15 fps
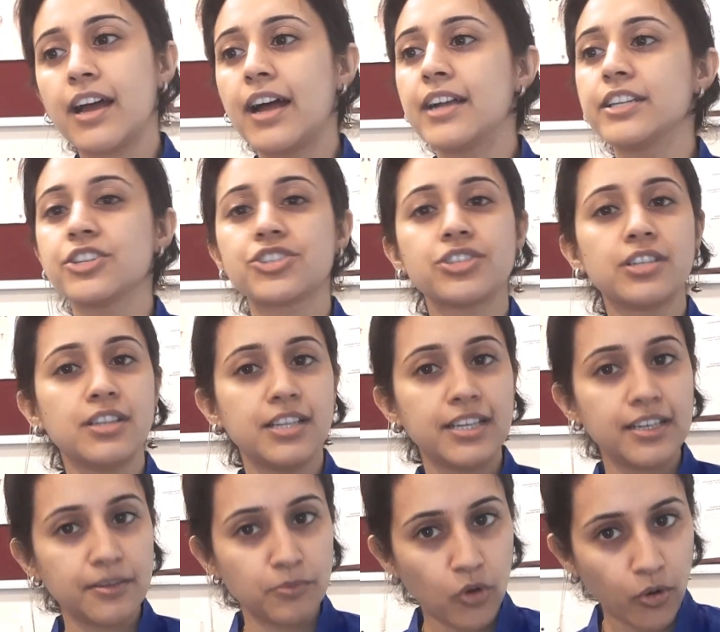
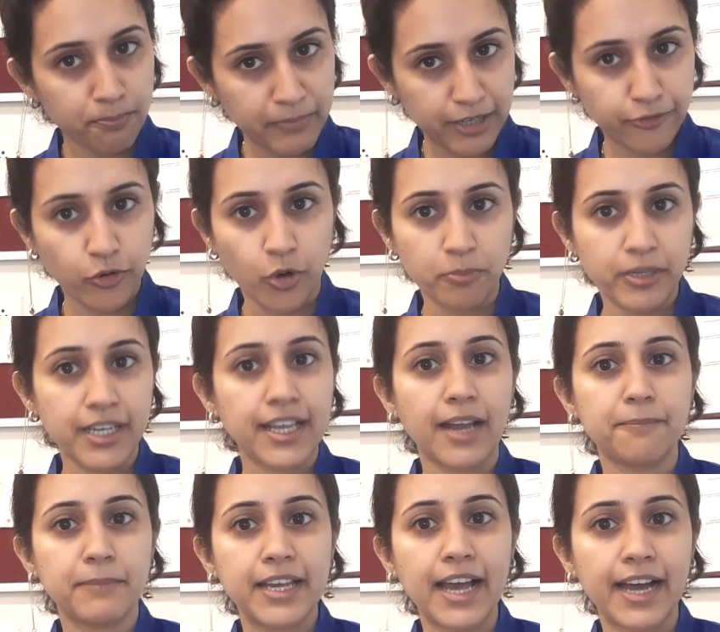Additionally, metformin
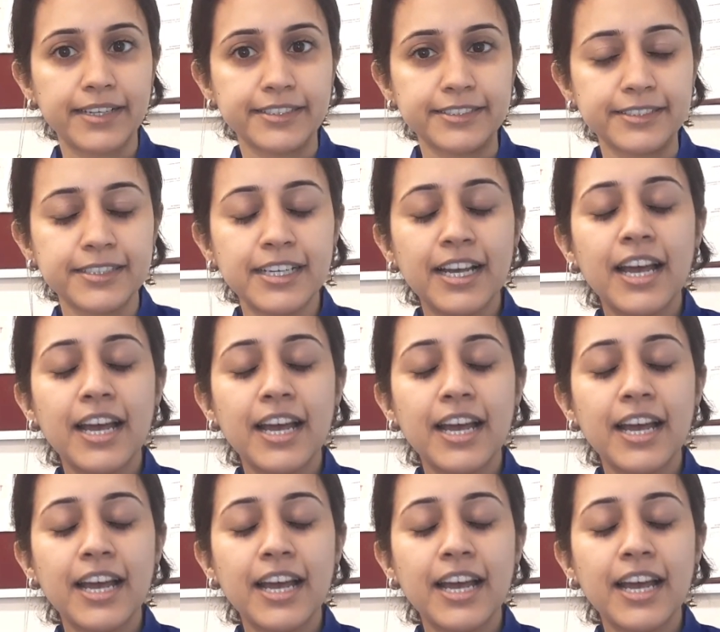can be added.